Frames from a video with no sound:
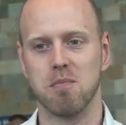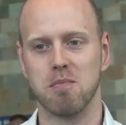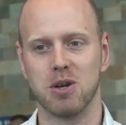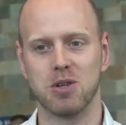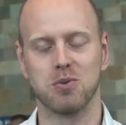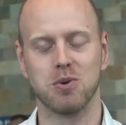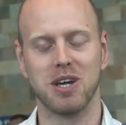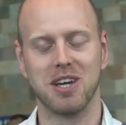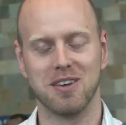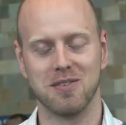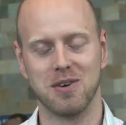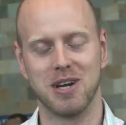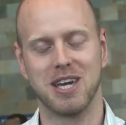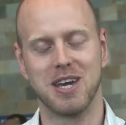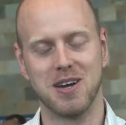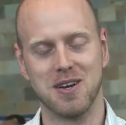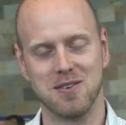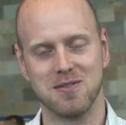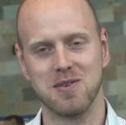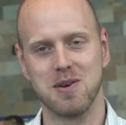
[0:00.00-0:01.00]
But we
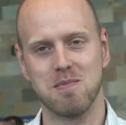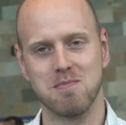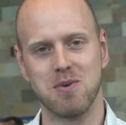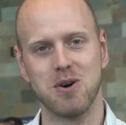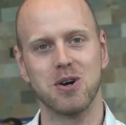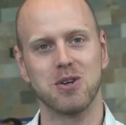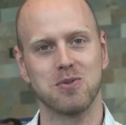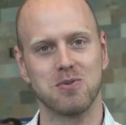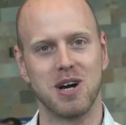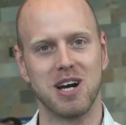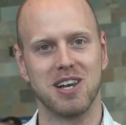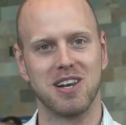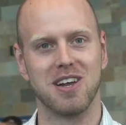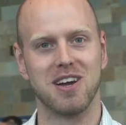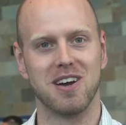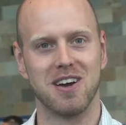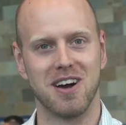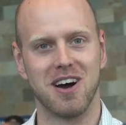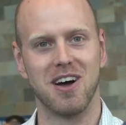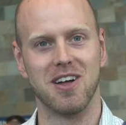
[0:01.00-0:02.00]
bought one
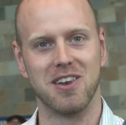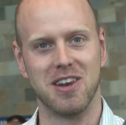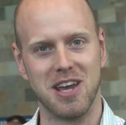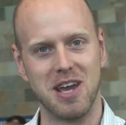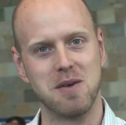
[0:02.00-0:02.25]
on